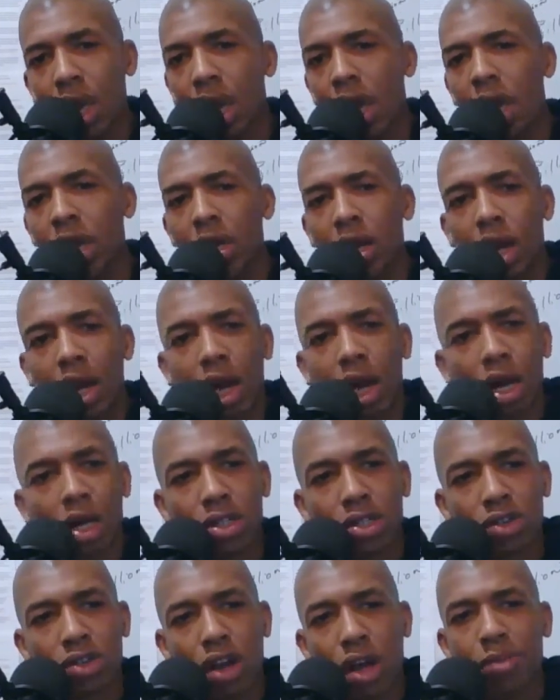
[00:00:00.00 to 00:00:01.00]
And
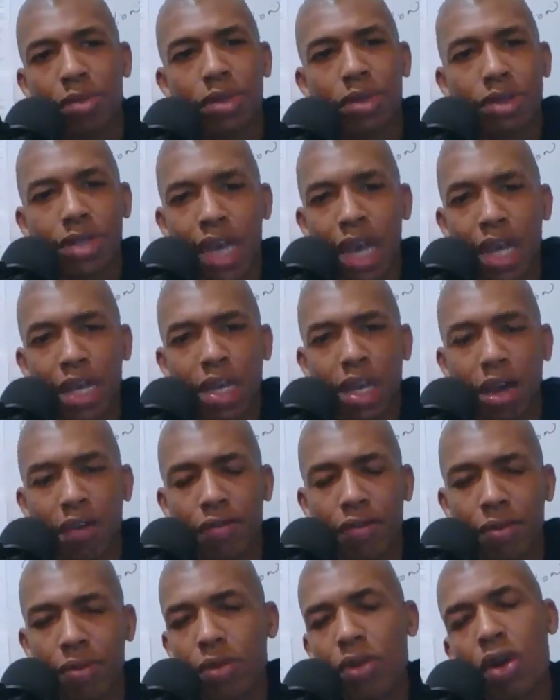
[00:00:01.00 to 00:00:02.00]
Trump is saying
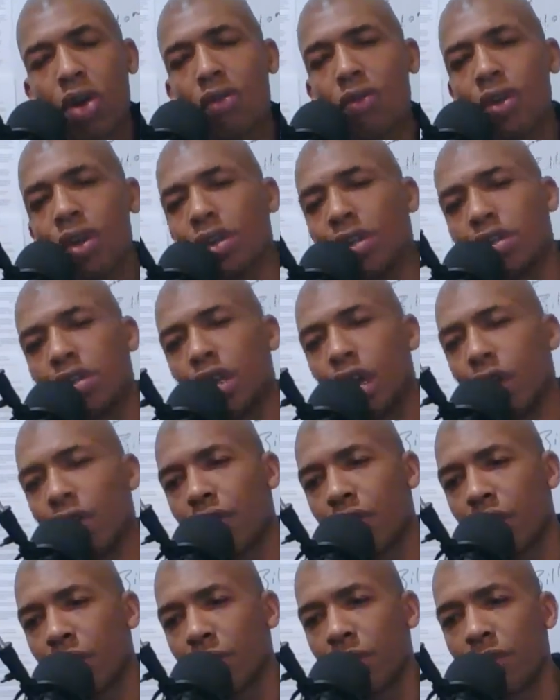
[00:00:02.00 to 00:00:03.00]
nothing. We over in
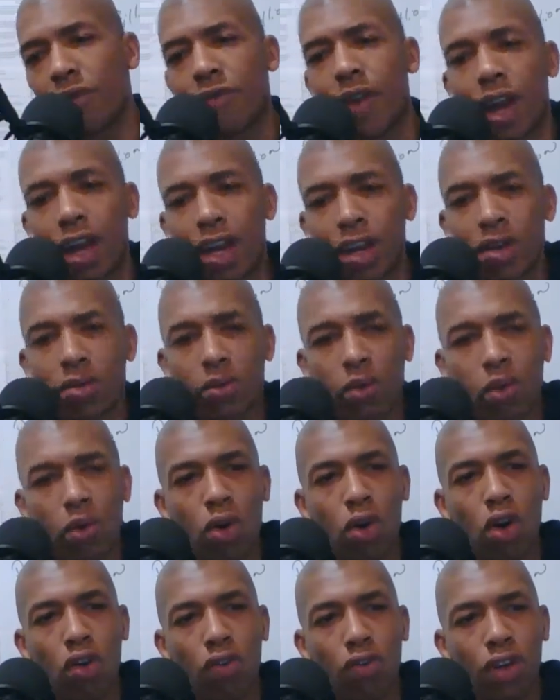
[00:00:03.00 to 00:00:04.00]
Syria. We're fighting a
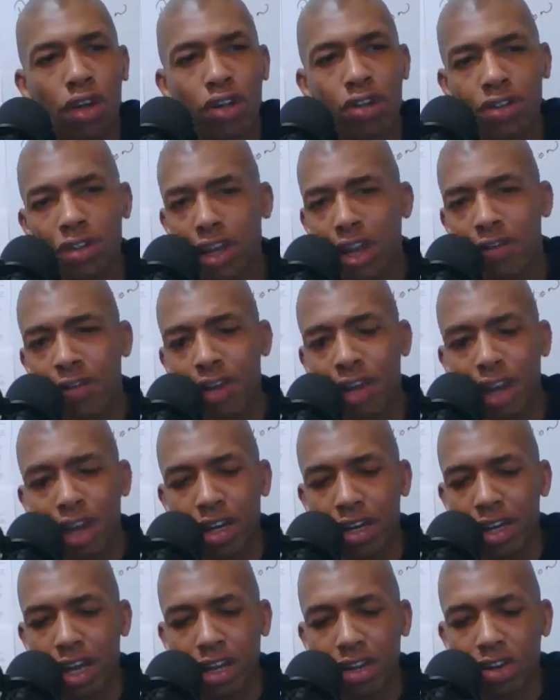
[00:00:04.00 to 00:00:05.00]
war over in Syria
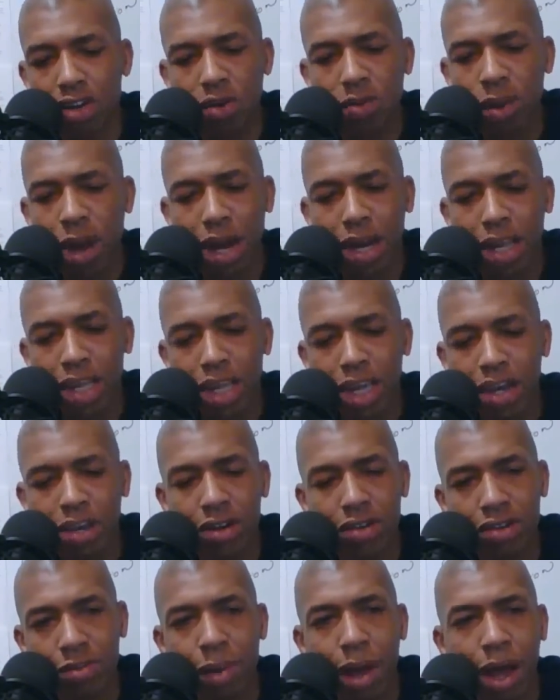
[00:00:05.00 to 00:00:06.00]
that nobody
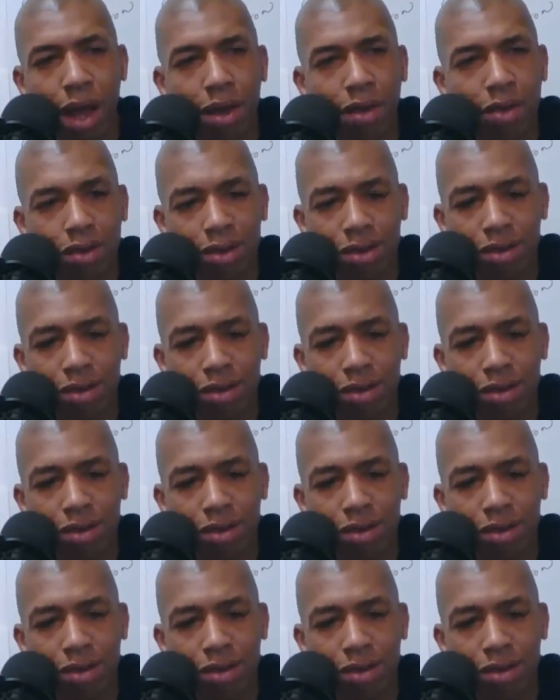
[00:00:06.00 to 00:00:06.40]
cares about.